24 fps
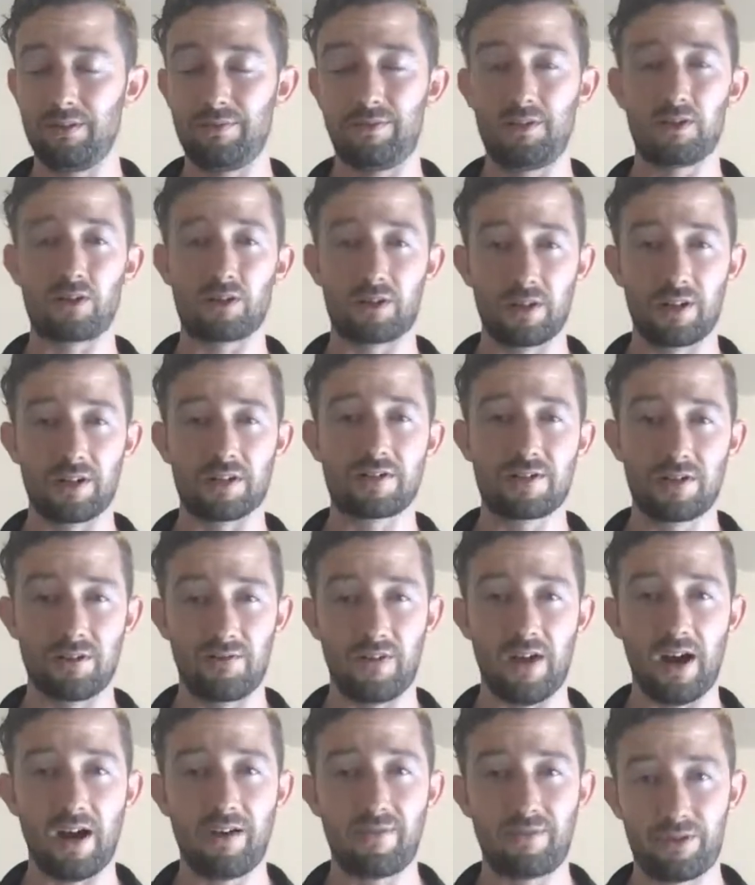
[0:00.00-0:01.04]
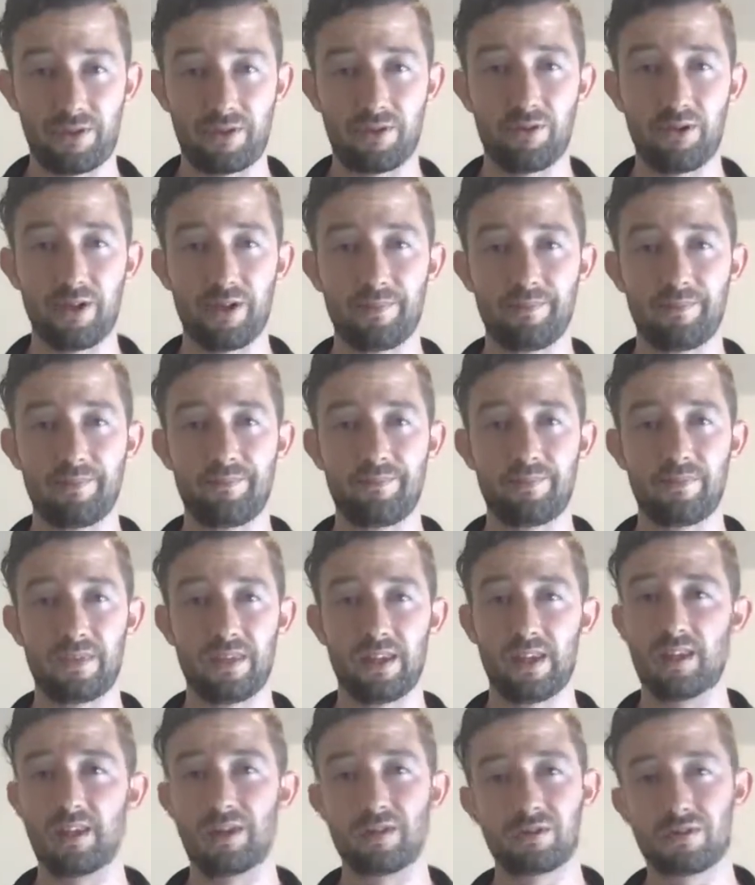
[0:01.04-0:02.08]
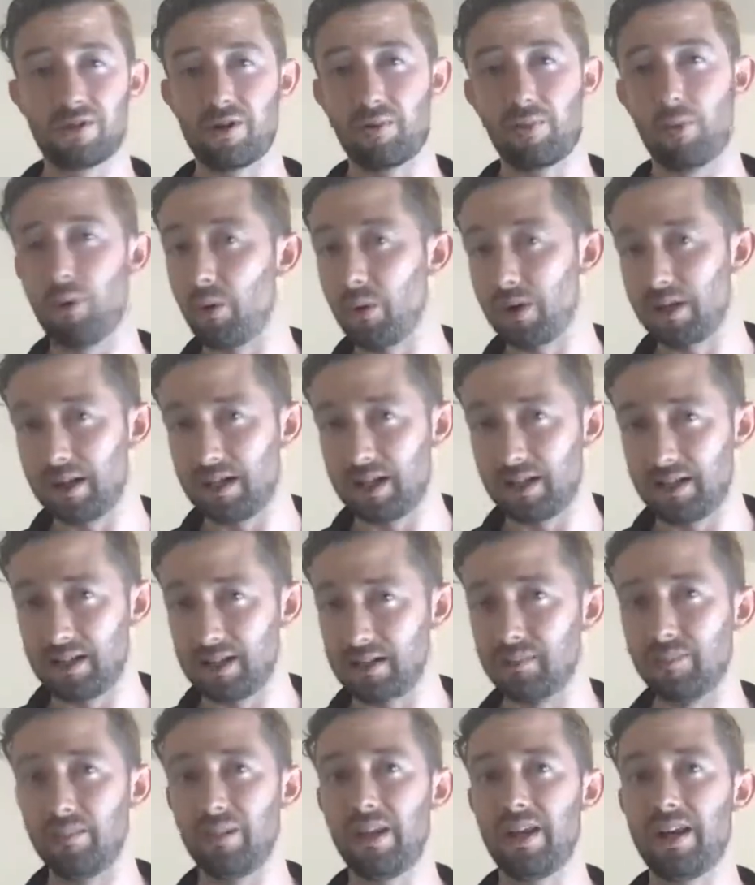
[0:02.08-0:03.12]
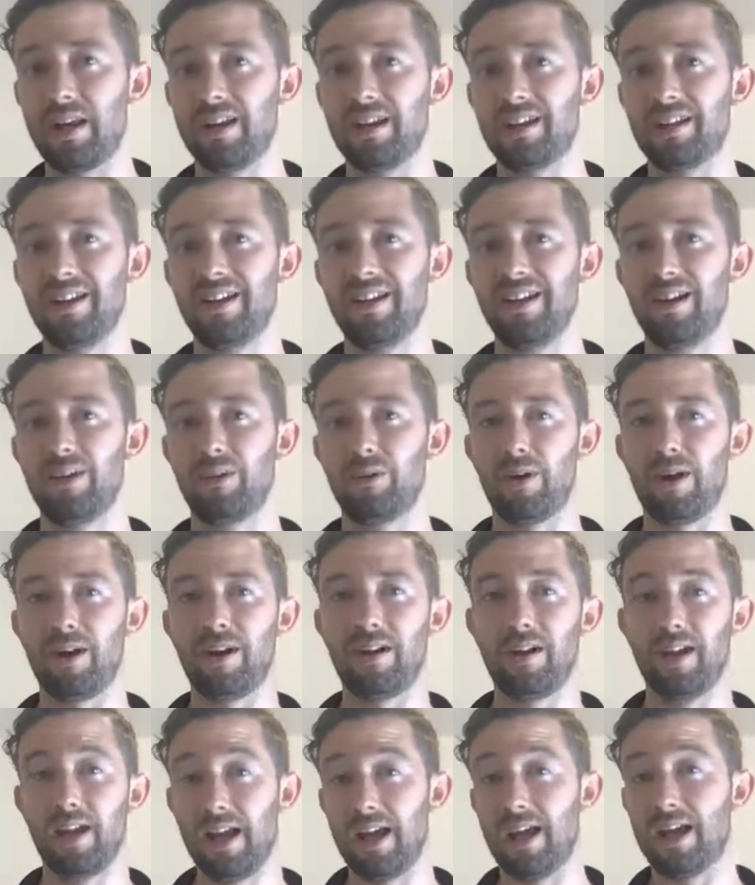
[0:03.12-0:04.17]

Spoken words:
you're going to survive through it, then there's no point in complaining, right?